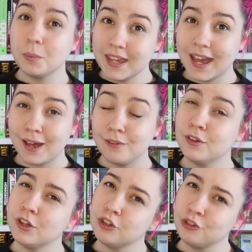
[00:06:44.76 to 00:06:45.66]
we have
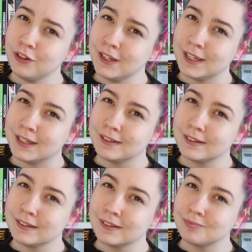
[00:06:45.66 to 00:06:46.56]

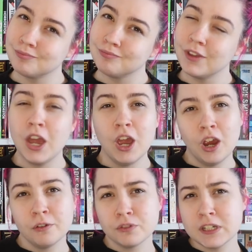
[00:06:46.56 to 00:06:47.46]
Trinkets.
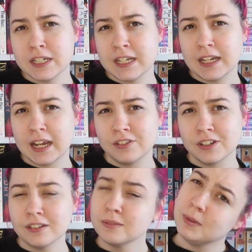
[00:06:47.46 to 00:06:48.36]
3
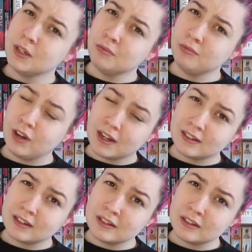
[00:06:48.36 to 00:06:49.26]
teenagers become
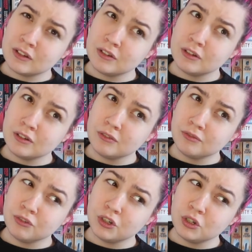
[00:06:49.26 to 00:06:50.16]
friends
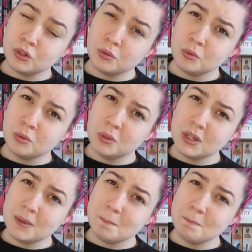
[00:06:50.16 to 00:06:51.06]
through
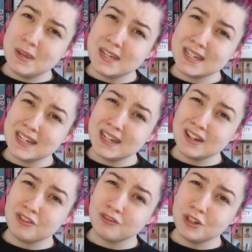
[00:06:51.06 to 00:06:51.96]
meeting in
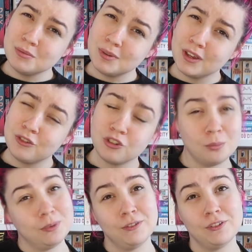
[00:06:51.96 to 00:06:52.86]
a group of
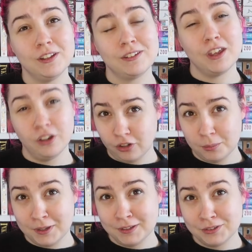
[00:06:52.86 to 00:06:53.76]
Shoplifters
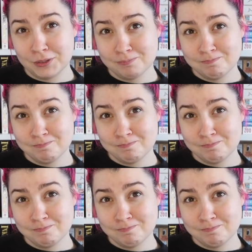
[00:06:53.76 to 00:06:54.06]
Anonymous.